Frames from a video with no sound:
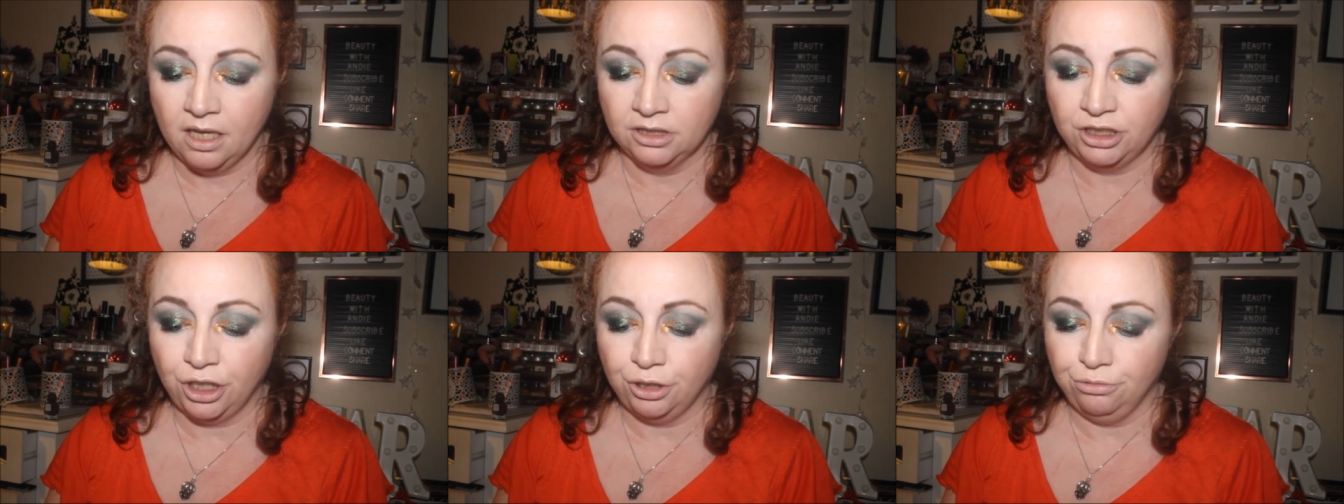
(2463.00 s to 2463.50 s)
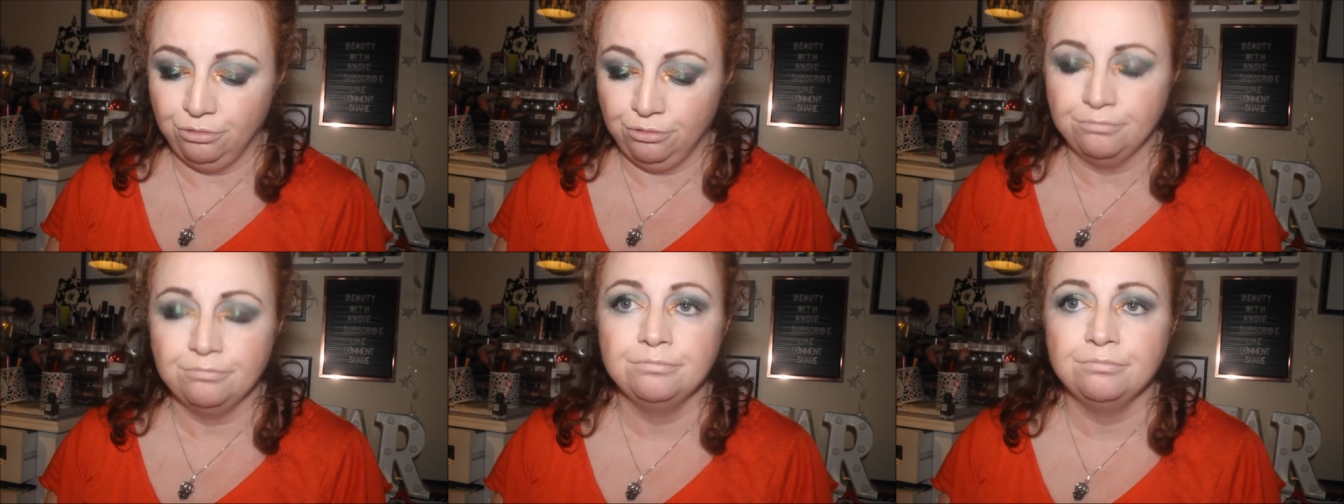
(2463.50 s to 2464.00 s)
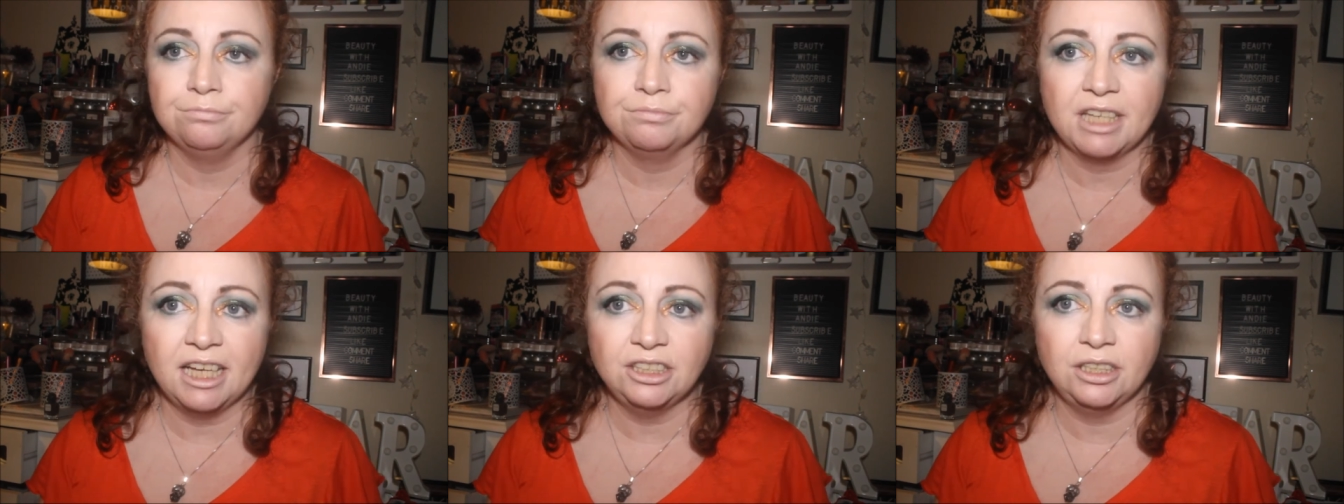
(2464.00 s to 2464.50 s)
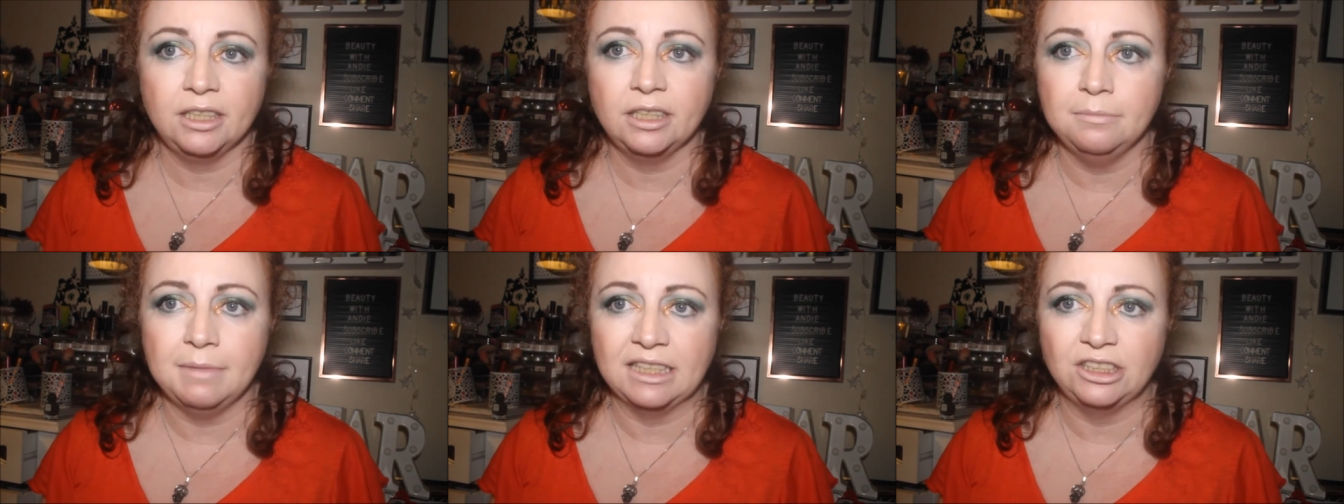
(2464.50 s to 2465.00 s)
So as you
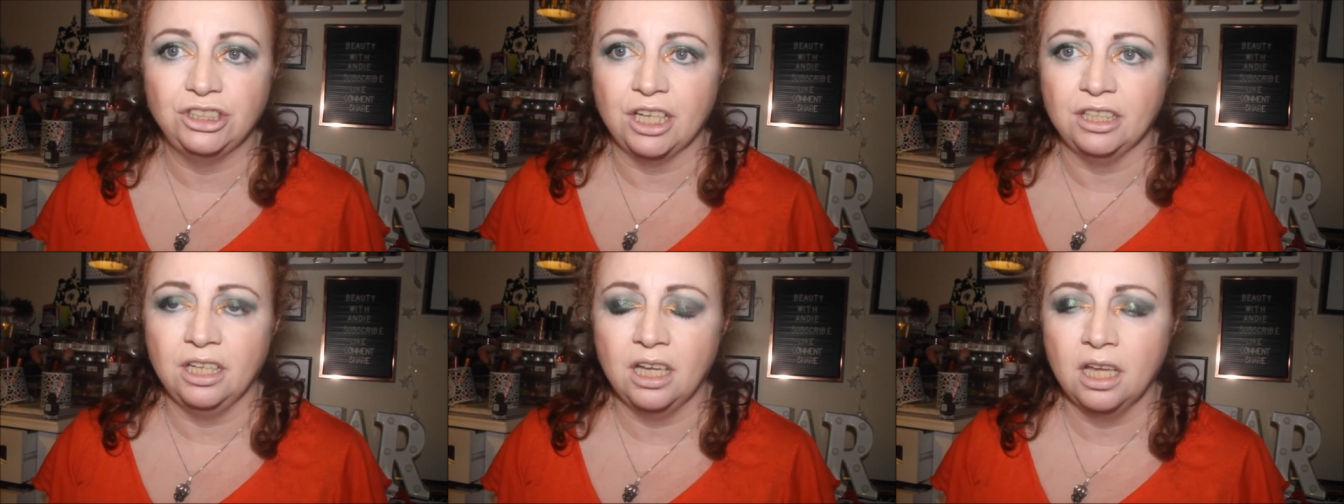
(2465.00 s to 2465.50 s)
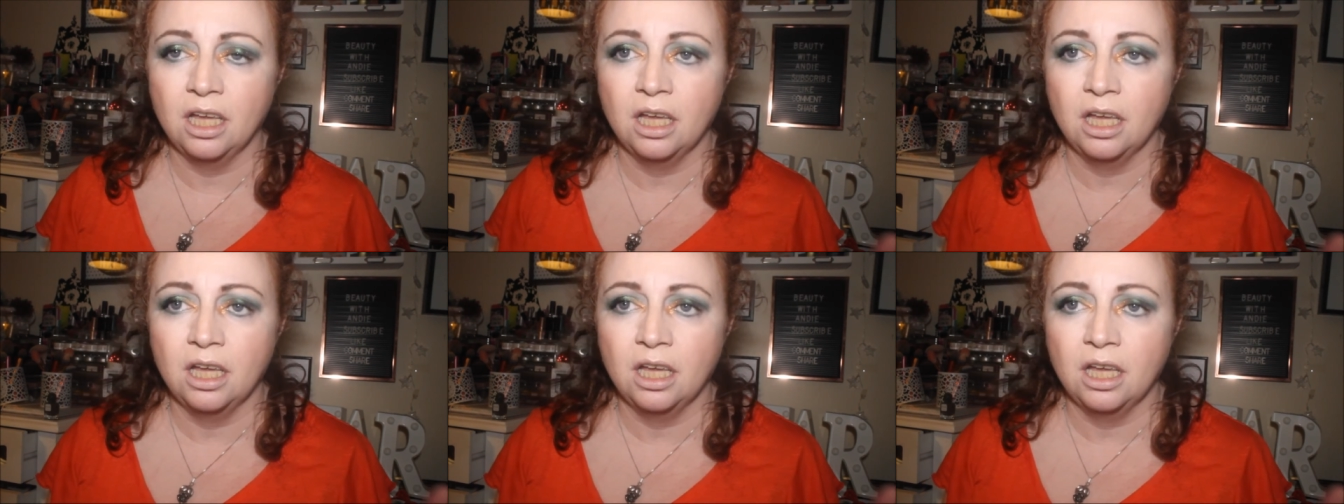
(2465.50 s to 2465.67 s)
can imagine